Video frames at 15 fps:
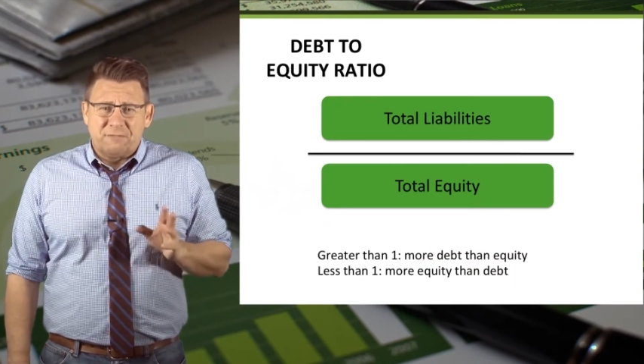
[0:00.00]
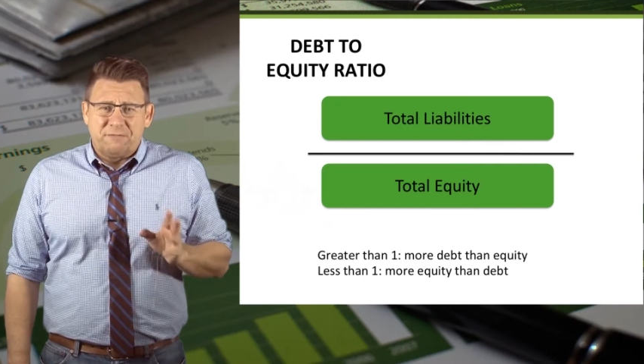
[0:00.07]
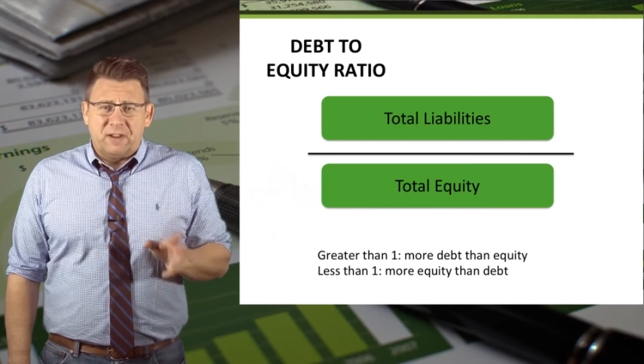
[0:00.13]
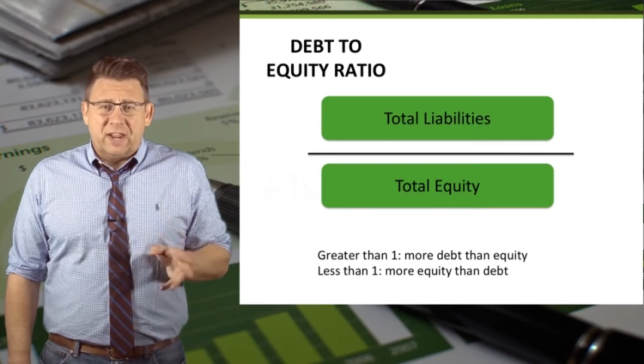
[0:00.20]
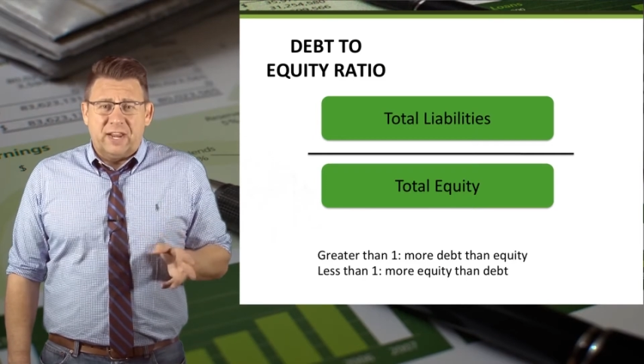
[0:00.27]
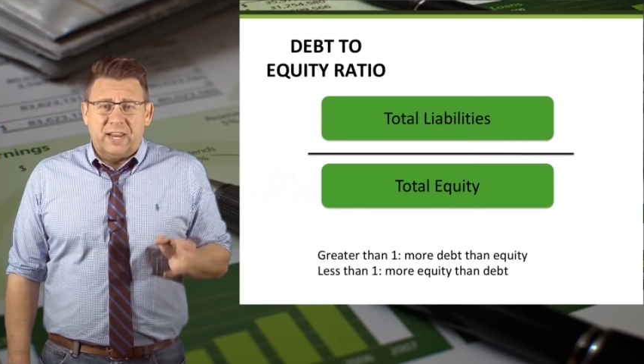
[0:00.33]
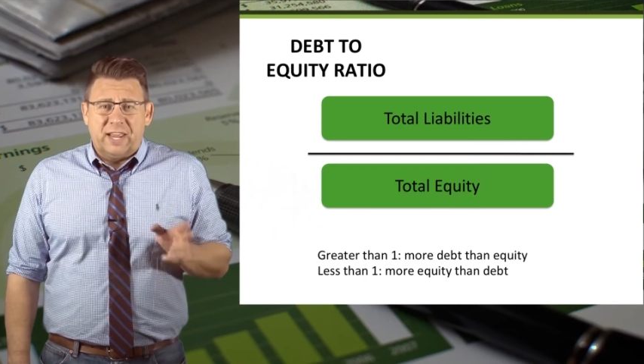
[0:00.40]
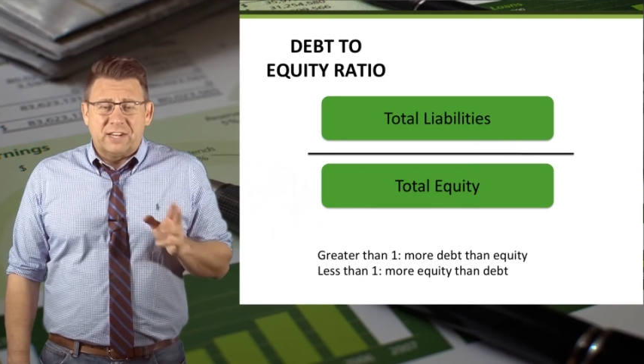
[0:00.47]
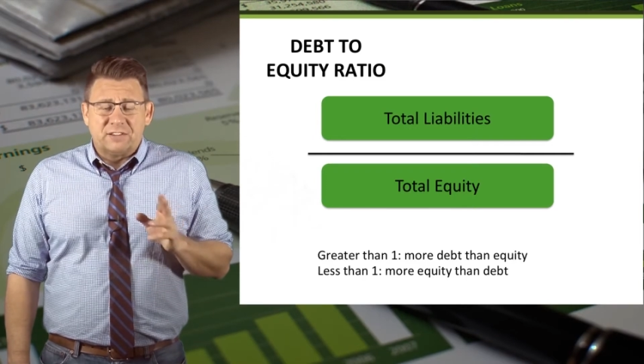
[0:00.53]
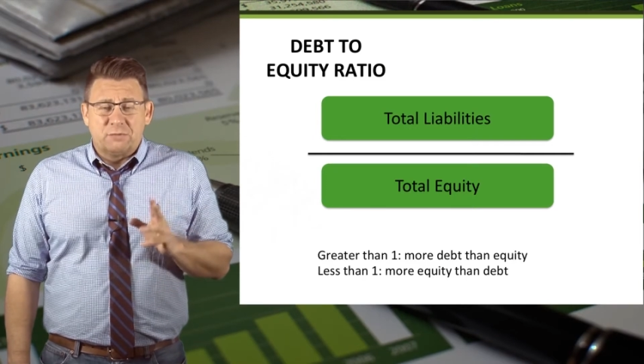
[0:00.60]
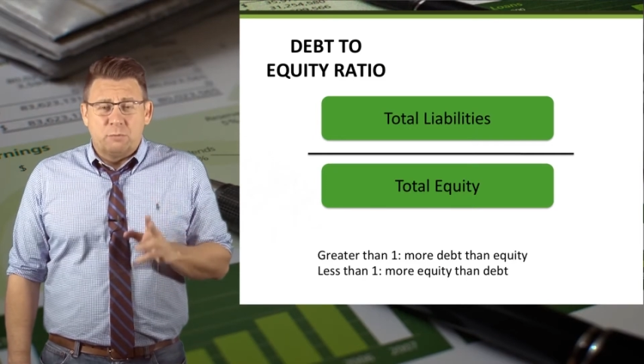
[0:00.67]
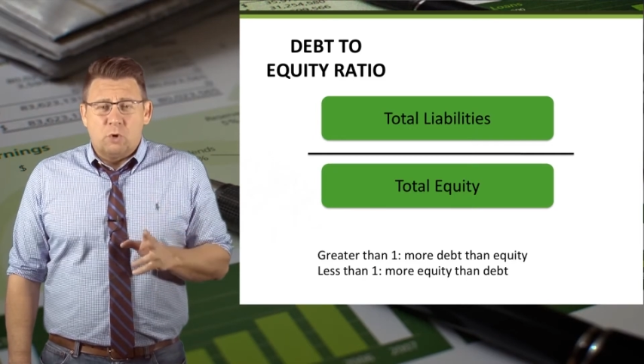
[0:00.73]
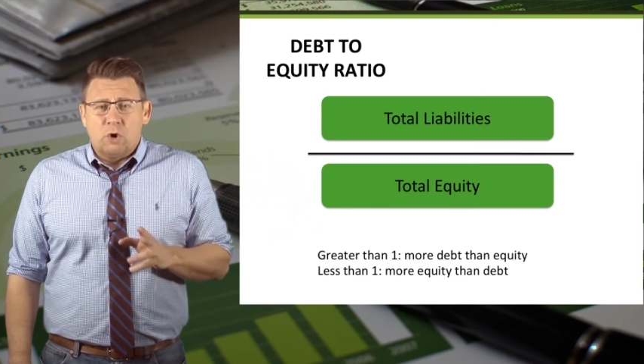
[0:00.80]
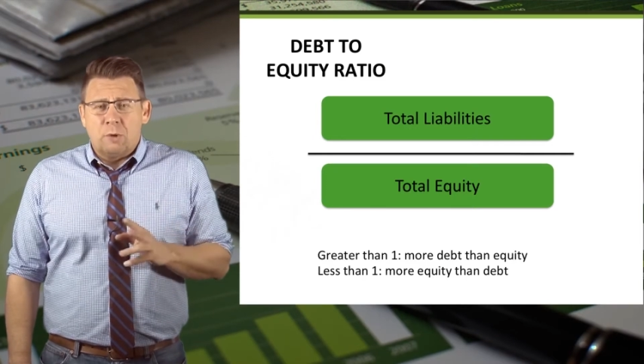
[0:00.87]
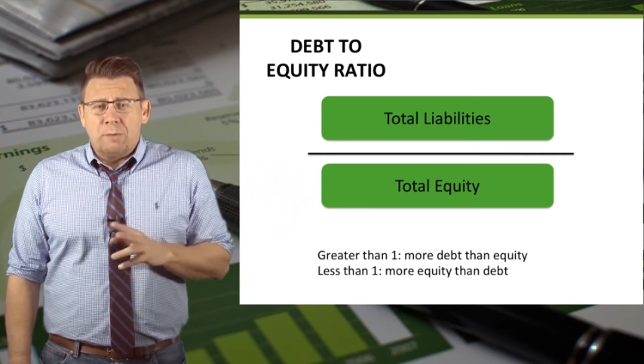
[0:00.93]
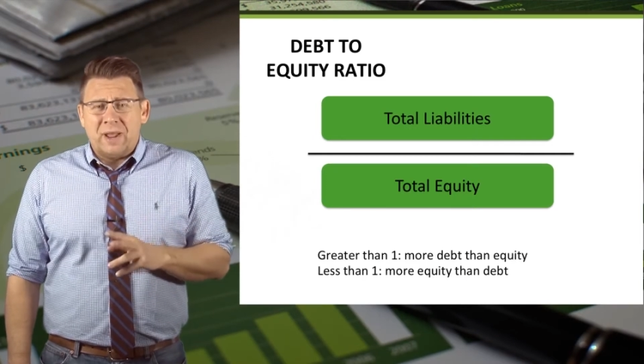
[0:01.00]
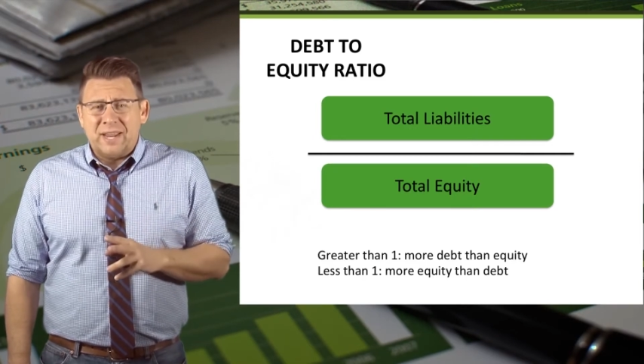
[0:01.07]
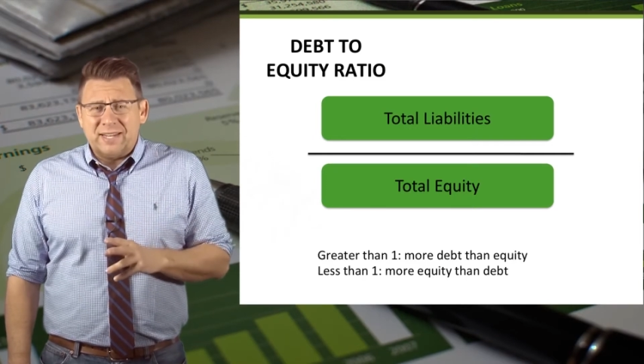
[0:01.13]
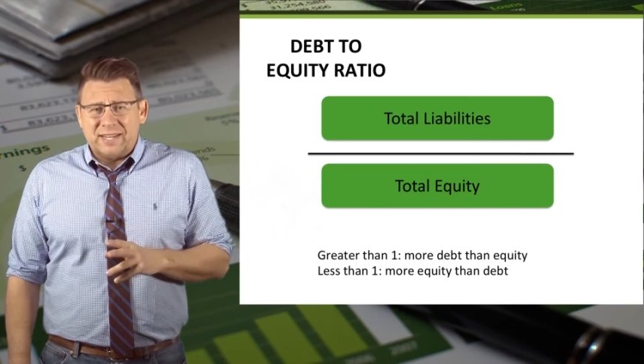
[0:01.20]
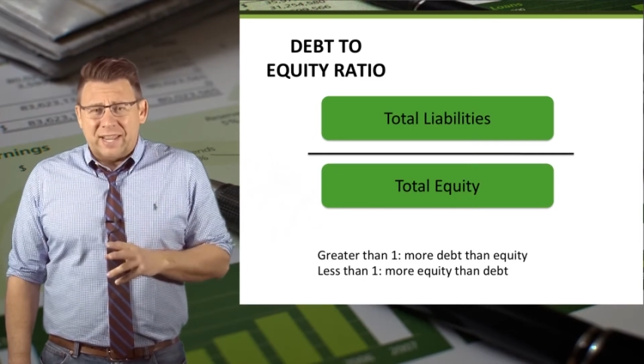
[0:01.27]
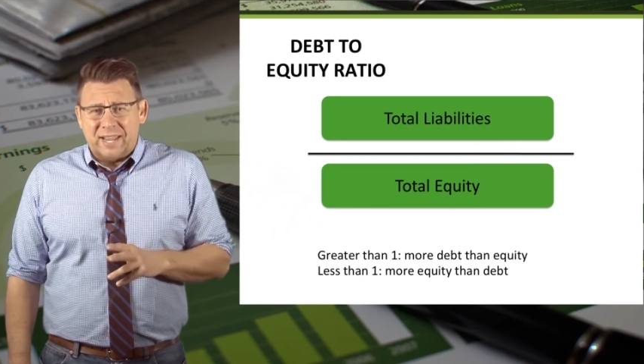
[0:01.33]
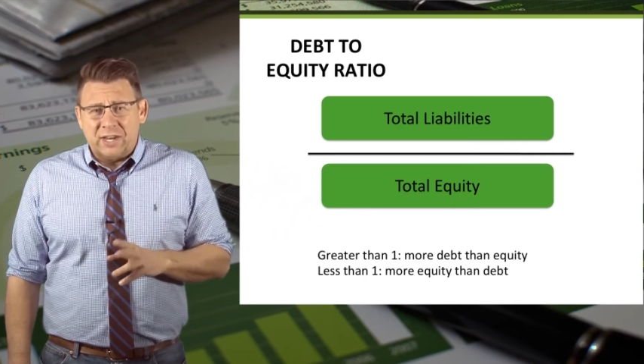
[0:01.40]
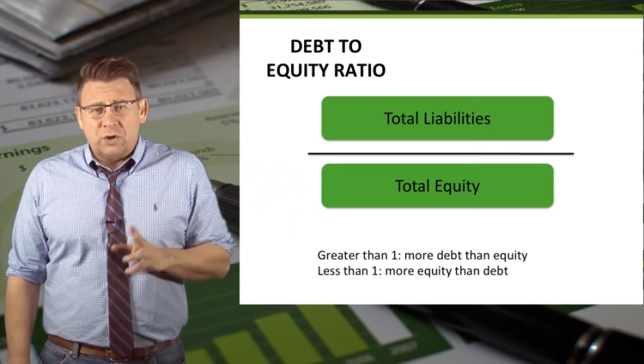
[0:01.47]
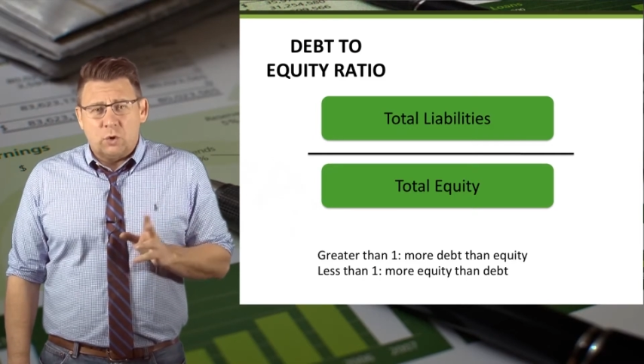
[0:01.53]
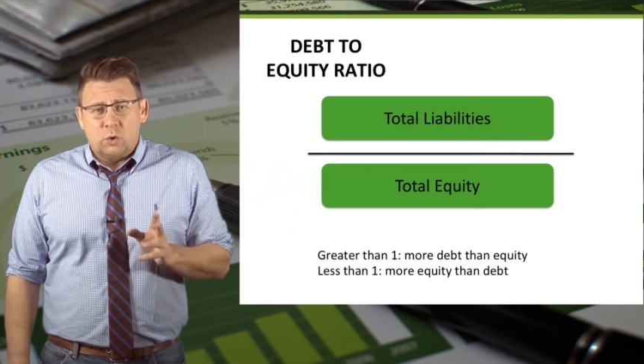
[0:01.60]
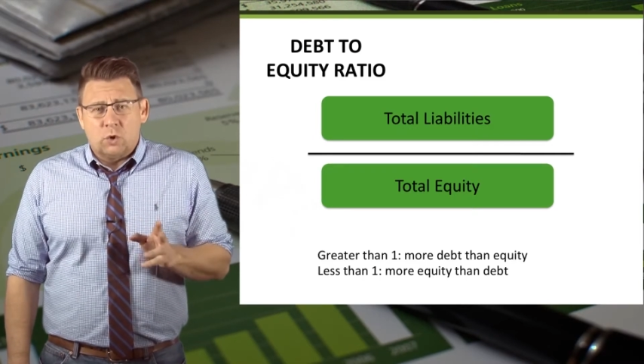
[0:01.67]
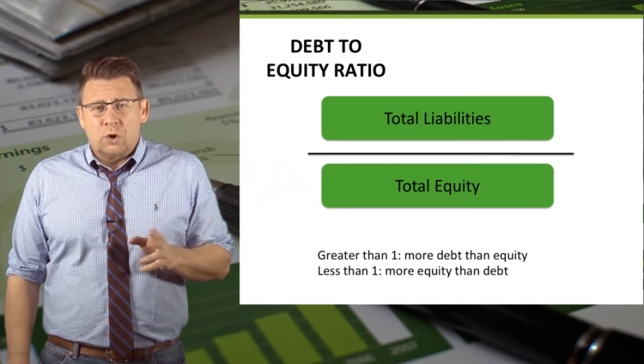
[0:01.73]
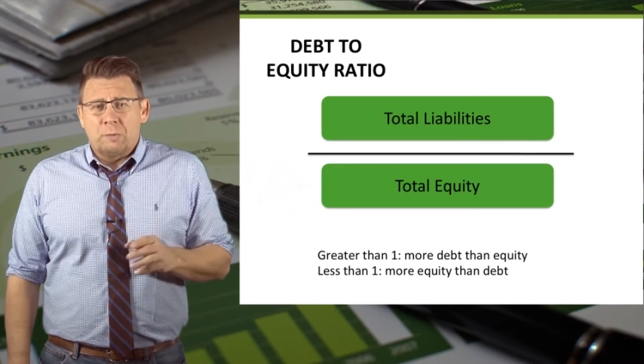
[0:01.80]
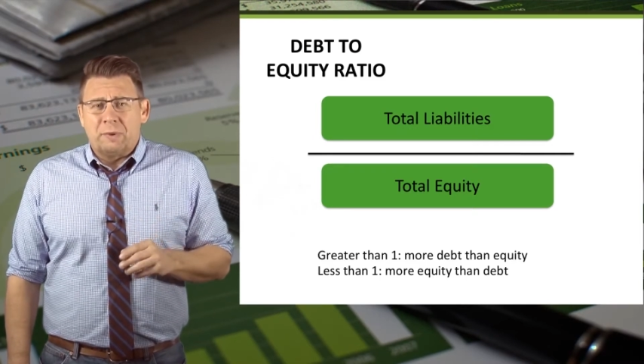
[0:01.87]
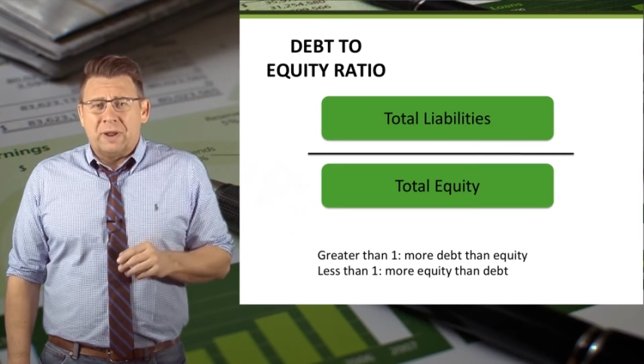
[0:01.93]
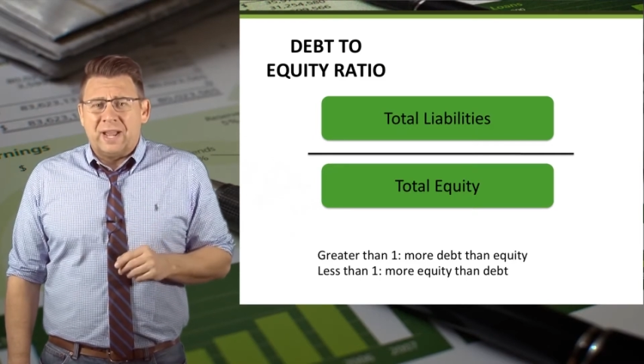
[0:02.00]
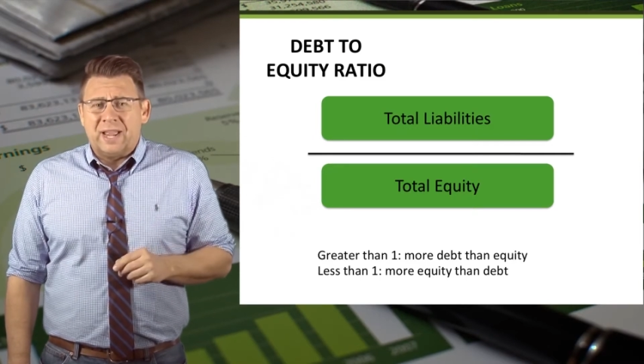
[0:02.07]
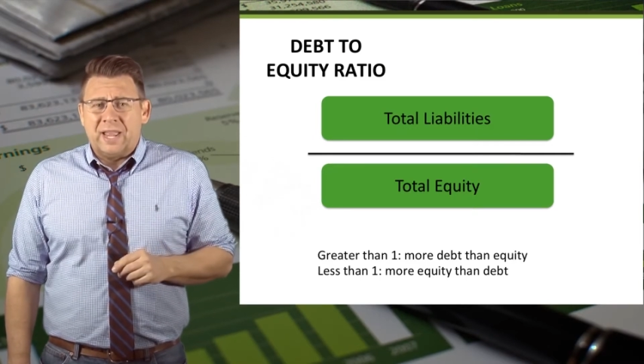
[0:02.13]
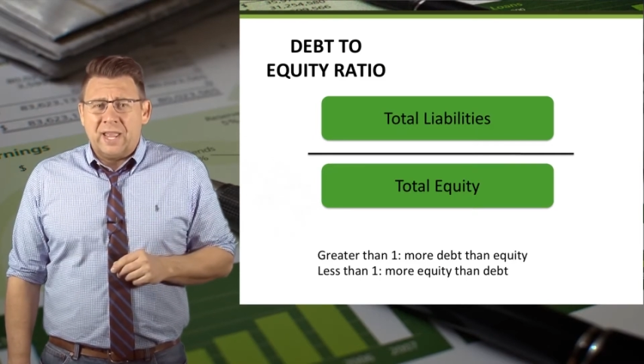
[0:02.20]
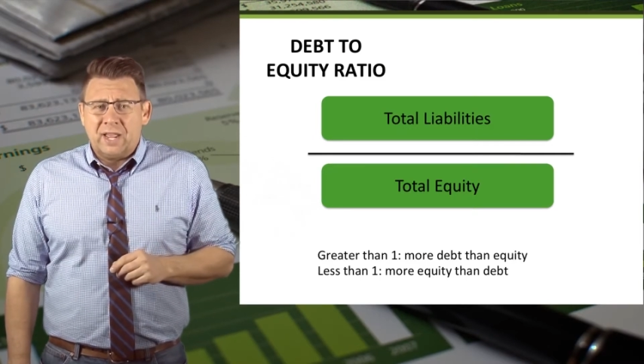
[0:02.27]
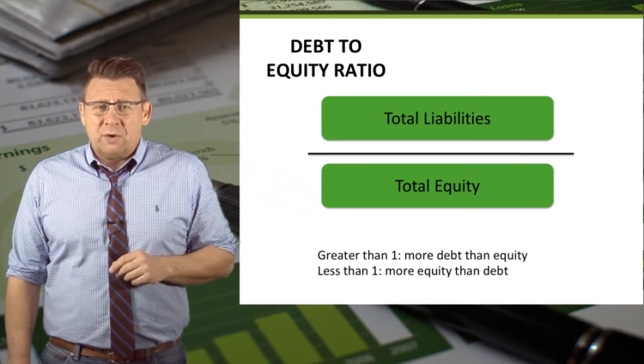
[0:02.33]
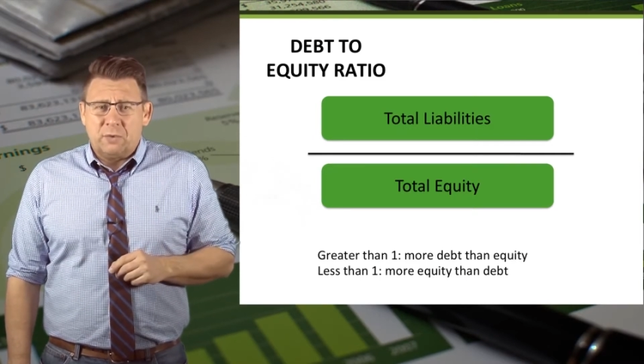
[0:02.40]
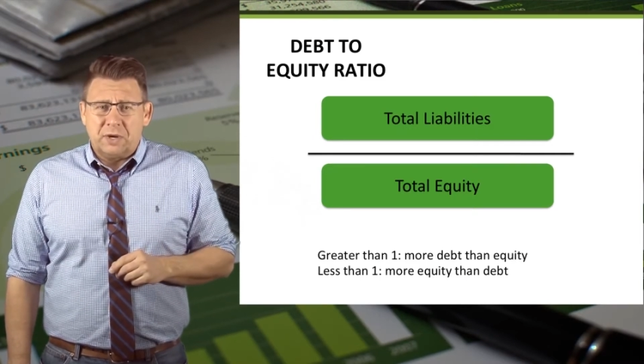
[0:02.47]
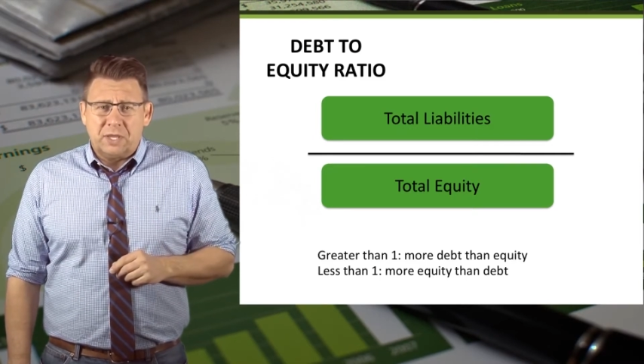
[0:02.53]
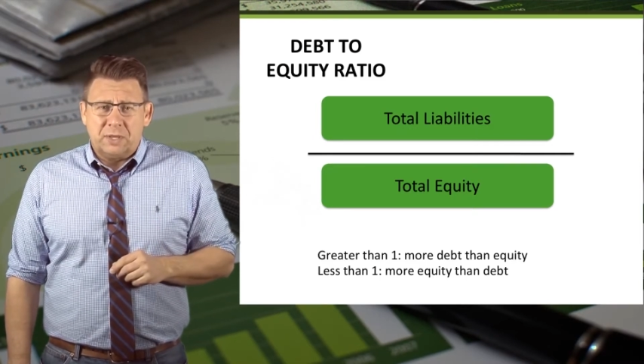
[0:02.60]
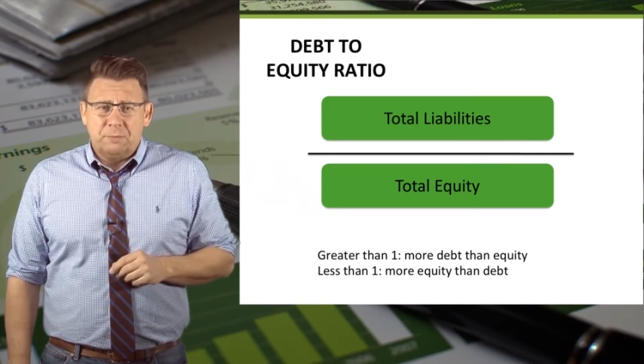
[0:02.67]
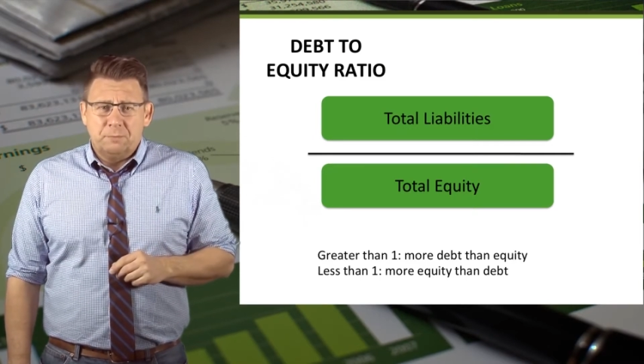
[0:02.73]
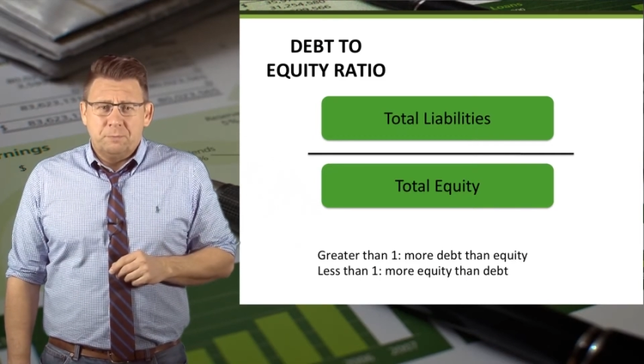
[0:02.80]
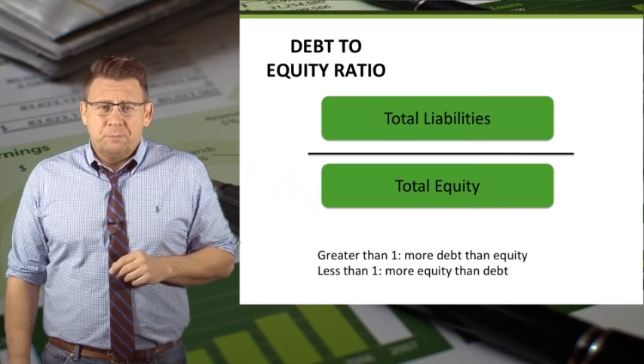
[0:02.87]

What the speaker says: financed more by debt or by equity.